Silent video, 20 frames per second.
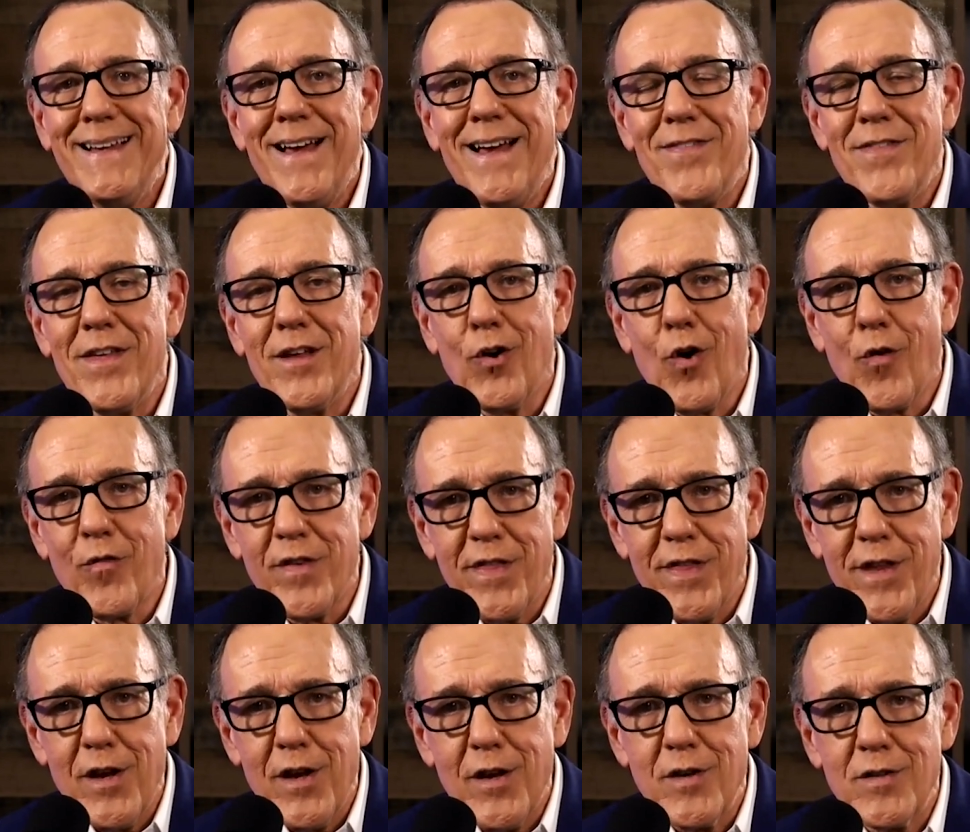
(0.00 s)
And then over the
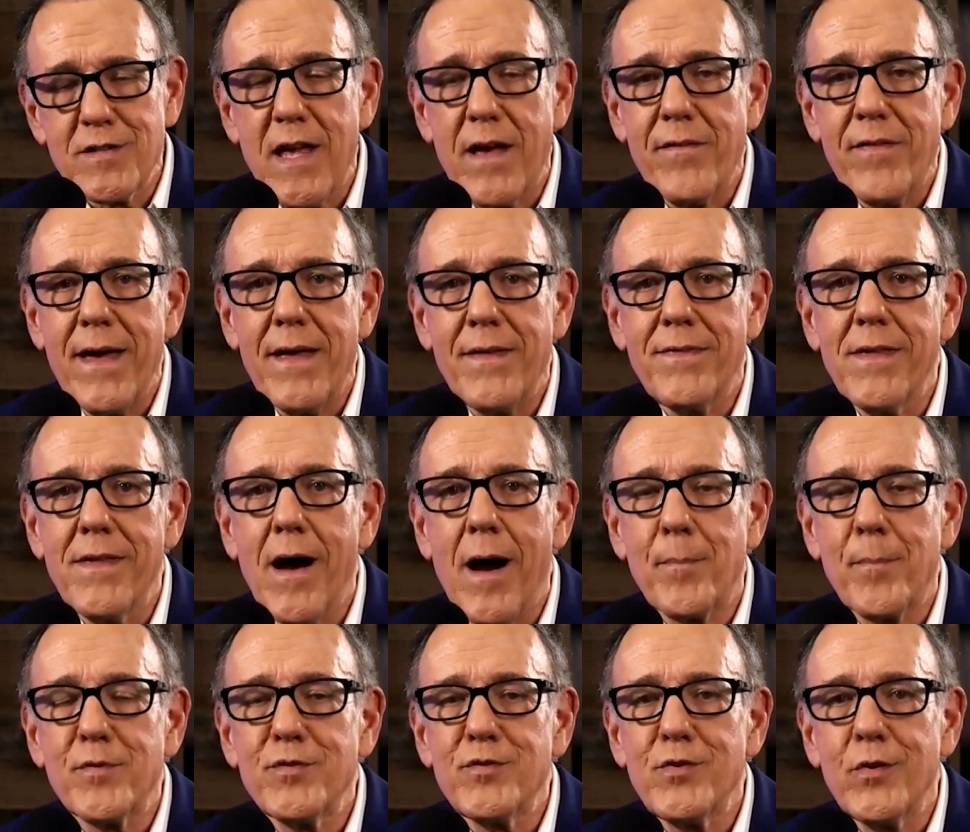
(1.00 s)
years, I've had the
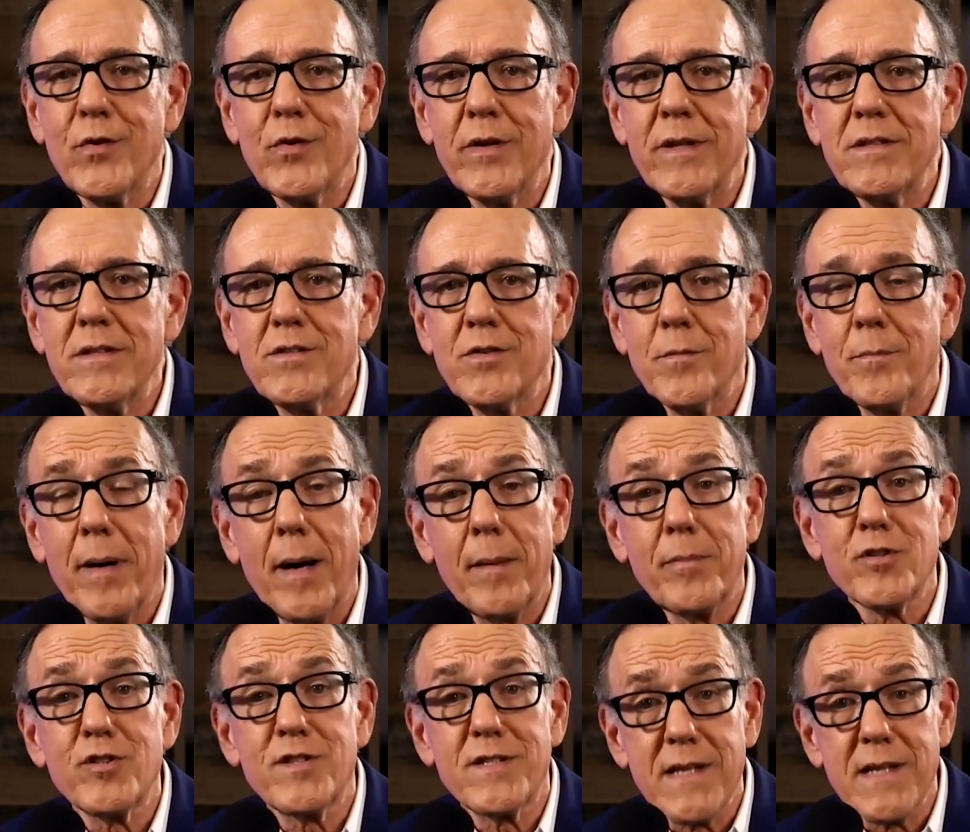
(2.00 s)
opportunity to
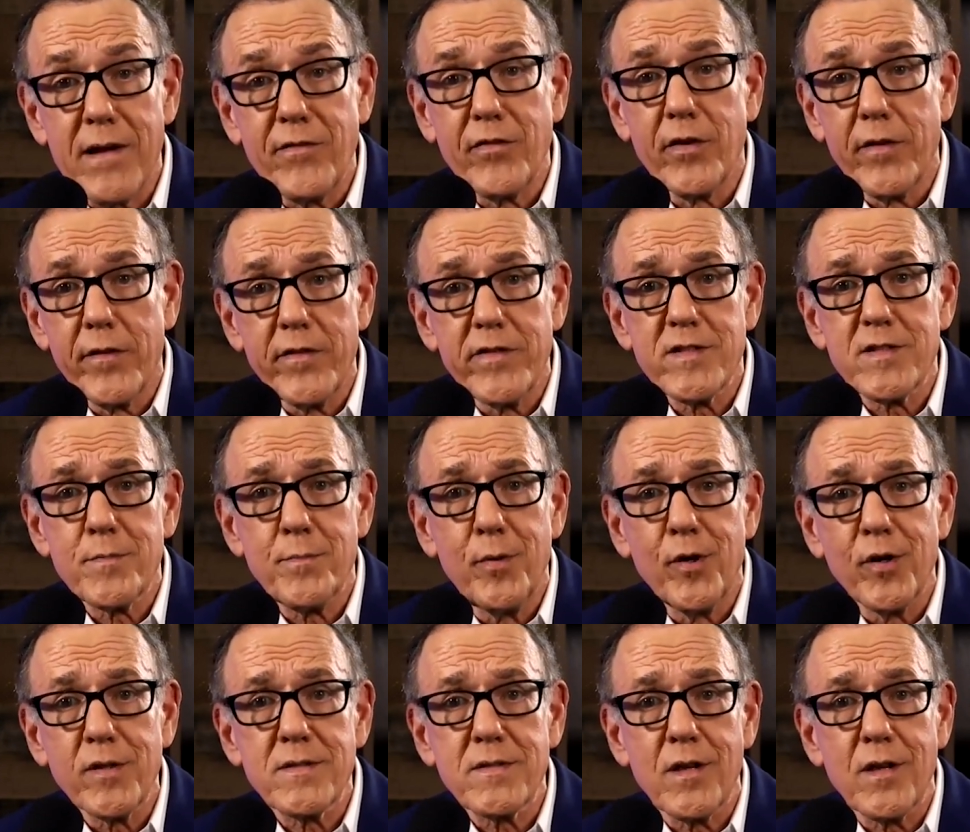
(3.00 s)
publish several of his books,